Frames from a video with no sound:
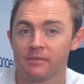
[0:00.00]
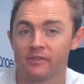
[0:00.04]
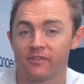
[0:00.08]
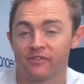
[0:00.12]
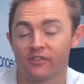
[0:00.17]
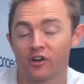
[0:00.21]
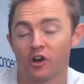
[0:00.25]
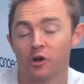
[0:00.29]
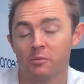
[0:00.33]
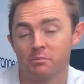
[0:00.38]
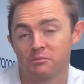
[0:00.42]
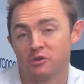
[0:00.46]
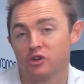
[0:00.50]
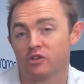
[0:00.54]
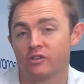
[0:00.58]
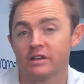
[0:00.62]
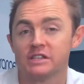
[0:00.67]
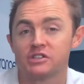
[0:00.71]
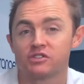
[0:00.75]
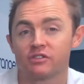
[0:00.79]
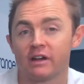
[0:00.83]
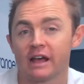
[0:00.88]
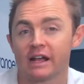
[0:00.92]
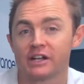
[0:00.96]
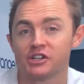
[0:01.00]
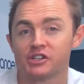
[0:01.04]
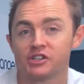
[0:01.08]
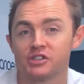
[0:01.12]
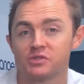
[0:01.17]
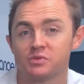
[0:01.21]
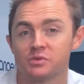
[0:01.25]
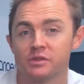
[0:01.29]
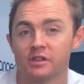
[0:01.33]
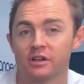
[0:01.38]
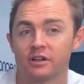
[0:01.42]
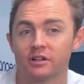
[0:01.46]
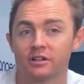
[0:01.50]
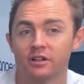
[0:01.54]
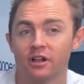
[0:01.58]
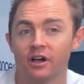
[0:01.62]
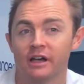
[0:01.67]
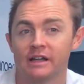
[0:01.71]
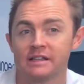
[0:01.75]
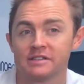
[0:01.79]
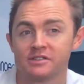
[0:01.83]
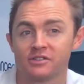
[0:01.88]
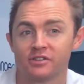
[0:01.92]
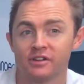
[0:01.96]
from your interactions with your
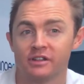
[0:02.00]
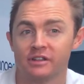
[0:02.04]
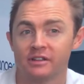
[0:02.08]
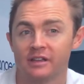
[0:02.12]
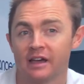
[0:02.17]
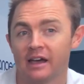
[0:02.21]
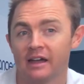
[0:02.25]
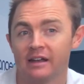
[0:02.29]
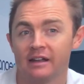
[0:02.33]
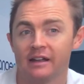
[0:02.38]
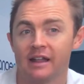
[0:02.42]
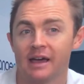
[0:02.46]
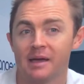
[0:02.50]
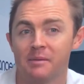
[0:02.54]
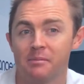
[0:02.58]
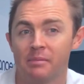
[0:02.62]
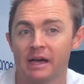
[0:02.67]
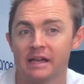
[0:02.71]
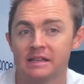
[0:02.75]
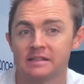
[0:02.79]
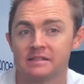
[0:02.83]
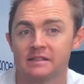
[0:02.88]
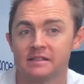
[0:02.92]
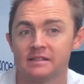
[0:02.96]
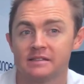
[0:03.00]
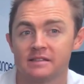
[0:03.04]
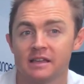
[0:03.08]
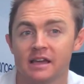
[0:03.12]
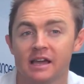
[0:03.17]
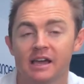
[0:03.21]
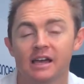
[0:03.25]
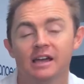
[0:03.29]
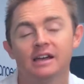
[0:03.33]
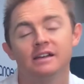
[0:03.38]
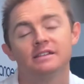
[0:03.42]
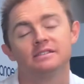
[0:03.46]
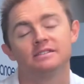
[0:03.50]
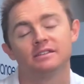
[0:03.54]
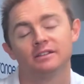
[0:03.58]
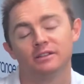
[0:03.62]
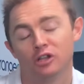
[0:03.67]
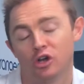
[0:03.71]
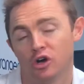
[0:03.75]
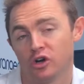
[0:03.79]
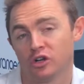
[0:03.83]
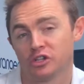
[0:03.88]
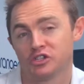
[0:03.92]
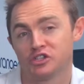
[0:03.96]
clients on a day-to-day basis to
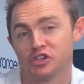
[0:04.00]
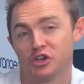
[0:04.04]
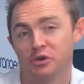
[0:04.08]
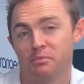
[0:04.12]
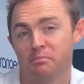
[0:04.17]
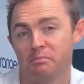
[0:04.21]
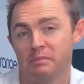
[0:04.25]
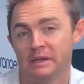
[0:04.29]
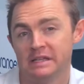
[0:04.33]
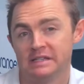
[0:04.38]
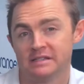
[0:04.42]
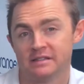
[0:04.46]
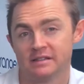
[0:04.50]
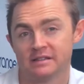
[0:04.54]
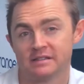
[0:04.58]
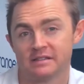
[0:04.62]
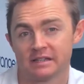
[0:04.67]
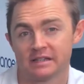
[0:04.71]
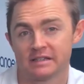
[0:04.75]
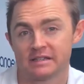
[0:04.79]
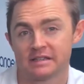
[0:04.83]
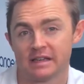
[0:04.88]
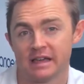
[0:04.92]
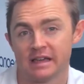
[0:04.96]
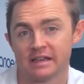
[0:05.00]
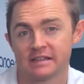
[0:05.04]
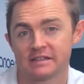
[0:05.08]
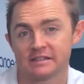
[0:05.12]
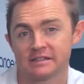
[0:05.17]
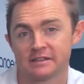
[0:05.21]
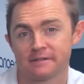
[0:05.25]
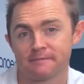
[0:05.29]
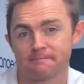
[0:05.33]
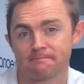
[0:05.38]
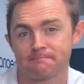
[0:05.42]
long-term business success.